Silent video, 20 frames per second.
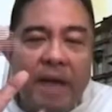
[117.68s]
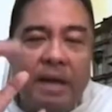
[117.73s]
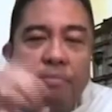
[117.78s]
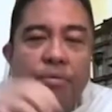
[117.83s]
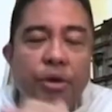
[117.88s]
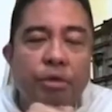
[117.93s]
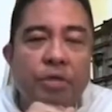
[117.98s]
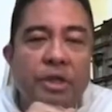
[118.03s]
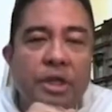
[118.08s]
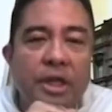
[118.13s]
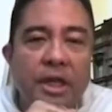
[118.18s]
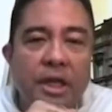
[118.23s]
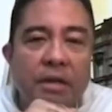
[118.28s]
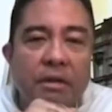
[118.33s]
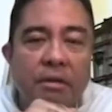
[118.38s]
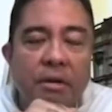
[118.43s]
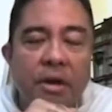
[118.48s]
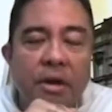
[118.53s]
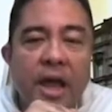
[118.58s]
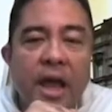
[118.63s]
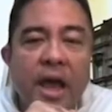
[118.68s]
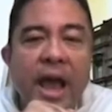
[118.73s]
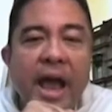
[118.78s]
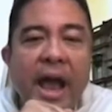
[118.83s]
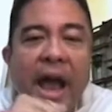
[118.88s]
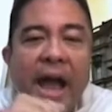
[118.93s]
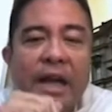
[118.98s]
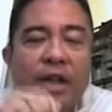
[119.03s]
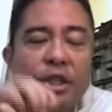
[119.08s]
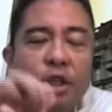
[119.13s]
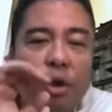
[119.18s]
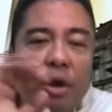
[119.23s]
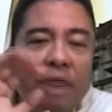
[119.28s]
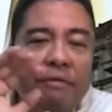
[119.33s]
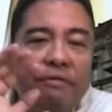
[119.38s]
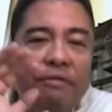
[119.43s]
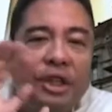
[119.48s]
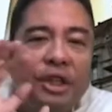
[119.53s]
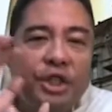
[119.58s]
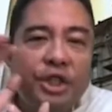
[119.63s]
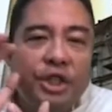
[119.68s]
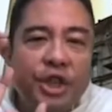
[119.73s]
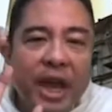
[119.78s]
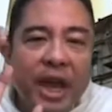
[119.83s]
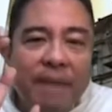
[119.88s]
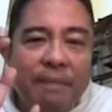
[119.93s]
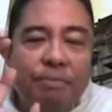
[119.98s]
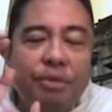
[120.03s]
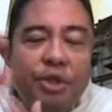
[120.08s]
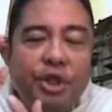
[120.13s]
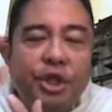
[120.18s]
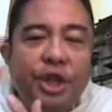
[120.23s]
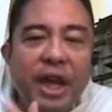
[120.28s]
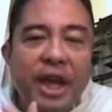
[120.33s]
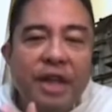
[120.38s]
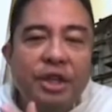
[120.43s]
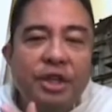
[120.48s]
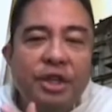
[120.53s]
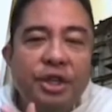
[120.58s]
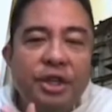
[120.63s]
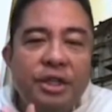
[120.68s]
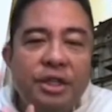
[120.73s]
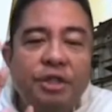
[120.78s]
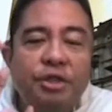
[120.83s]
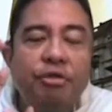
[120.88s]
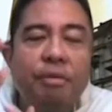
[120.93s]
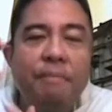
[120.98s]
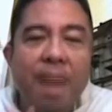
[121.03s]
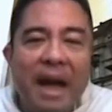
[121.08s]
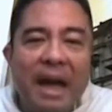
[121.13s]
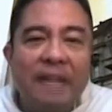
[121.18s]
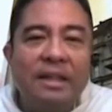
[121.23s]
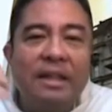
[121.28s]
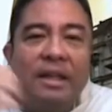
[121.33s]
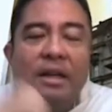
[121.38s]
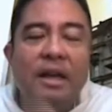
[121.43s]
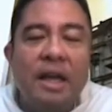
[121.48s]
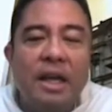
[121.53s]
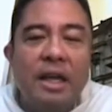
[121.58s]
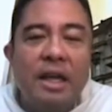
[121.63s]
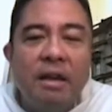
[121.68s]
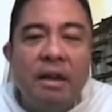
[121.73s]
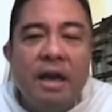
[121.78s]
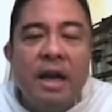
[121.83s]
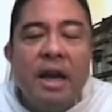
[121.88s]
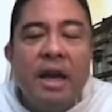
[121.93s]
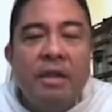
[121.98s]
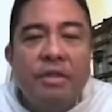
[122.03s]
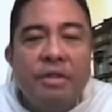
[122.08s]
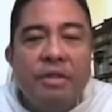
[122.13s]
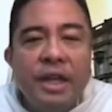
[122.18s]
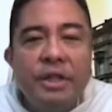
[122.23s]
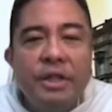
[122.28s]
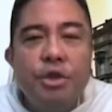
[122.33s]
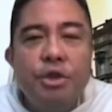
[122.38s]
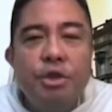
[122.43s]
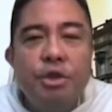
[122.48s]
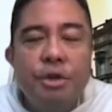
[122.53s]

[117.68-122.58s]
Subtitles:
protein. And so if the shape changes dramatically, this could